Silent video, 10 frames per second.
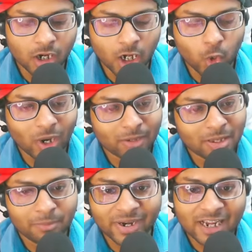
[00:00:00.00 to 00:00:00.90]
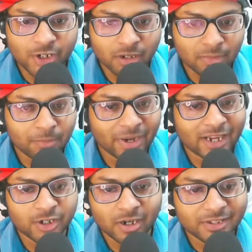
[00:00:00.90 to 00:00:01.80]
Look at my prediction. My
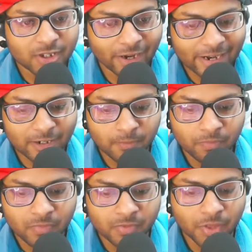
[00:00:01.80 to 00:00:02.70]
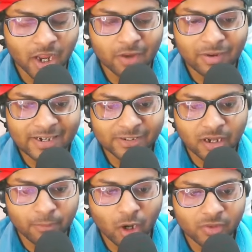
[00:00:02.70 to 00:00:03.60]
prediction is correct. The event is
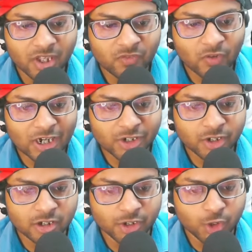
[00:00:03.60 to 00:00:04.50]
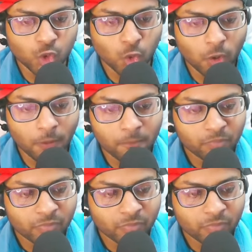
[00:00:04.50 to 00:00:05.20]
coming on the 1st June.